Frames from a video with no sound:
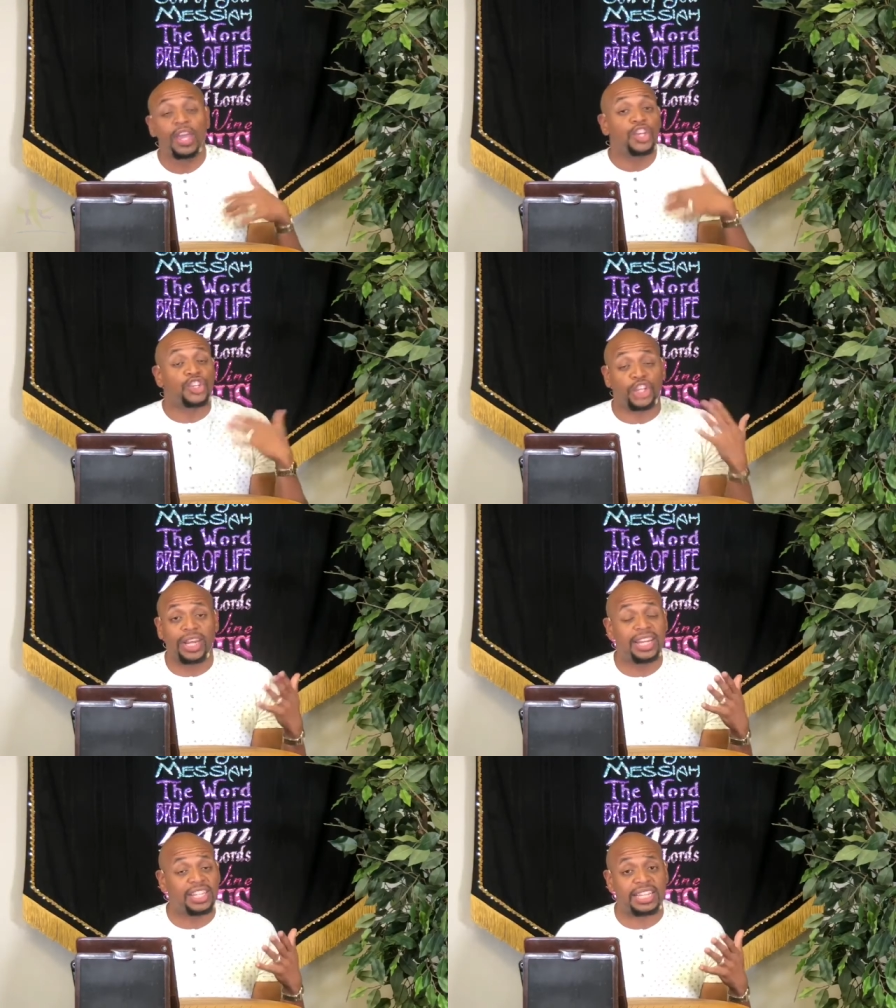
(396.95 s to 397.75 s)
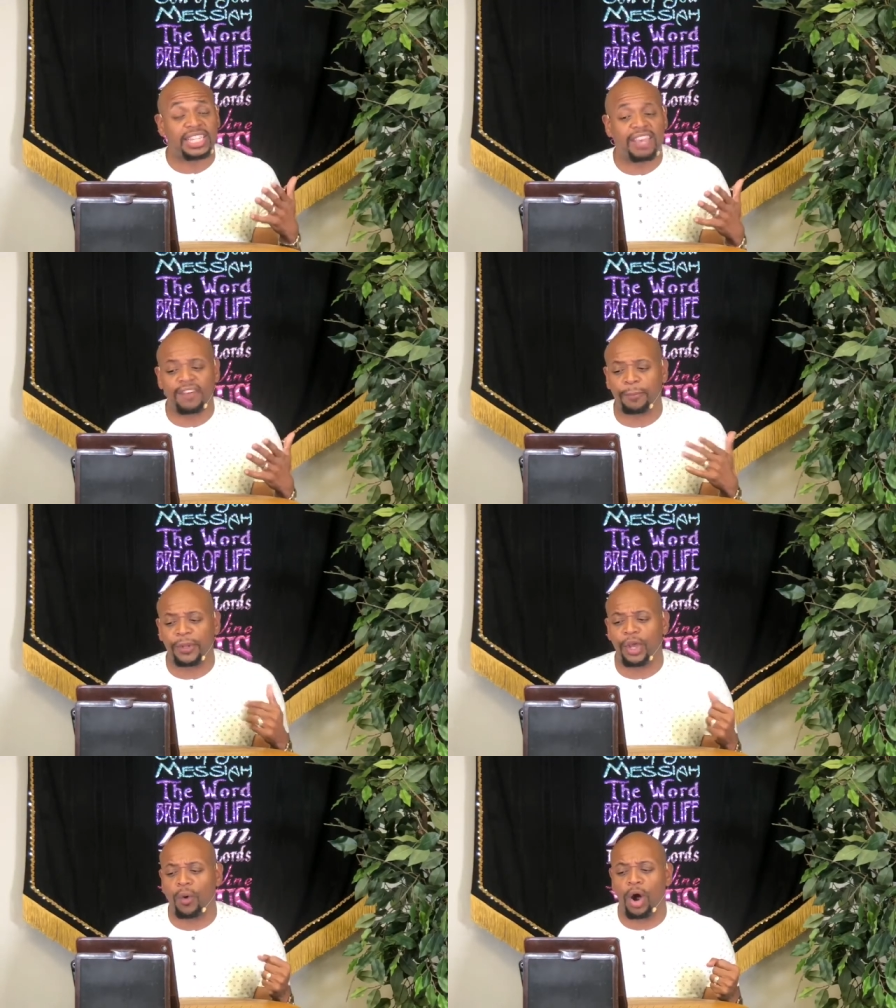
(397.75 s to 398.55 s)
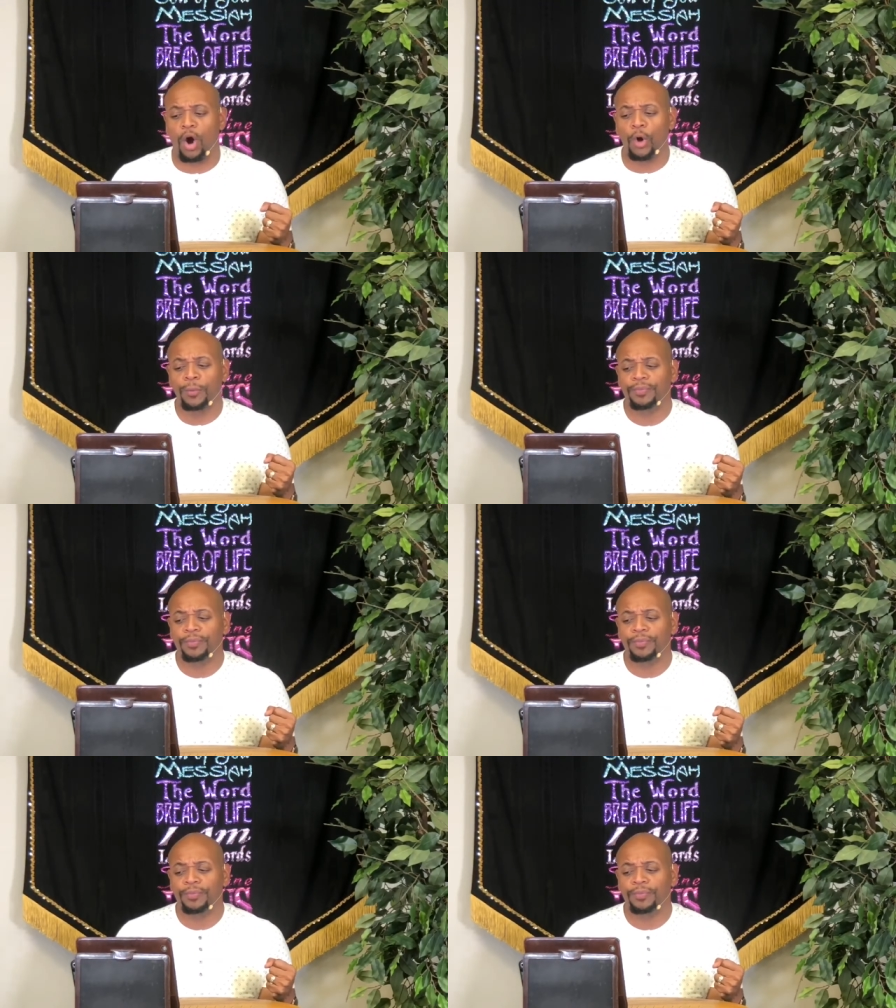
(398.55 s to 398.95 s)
Should he just give up and go home?